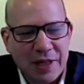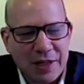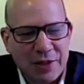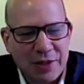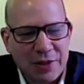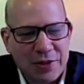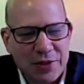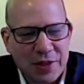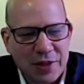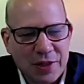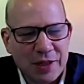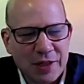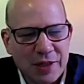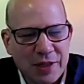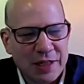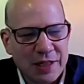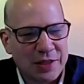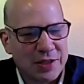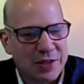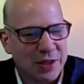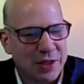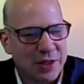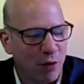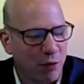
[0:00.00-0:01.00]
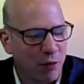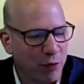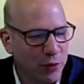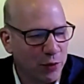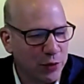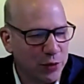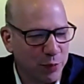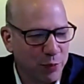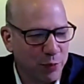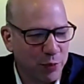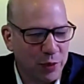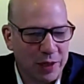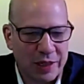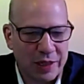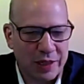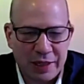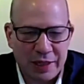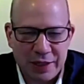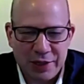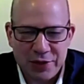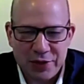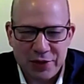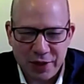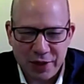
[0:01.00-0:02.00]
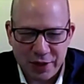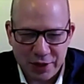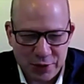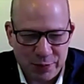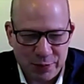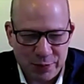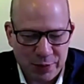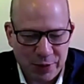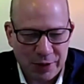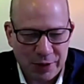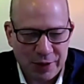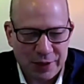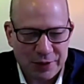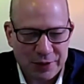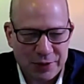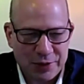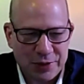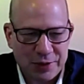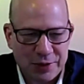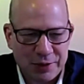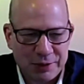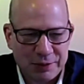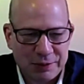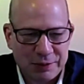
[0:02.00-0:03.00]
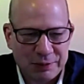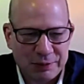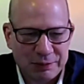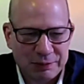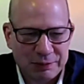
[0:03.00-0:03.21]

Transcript: the dentist itself was a pretty easy experience.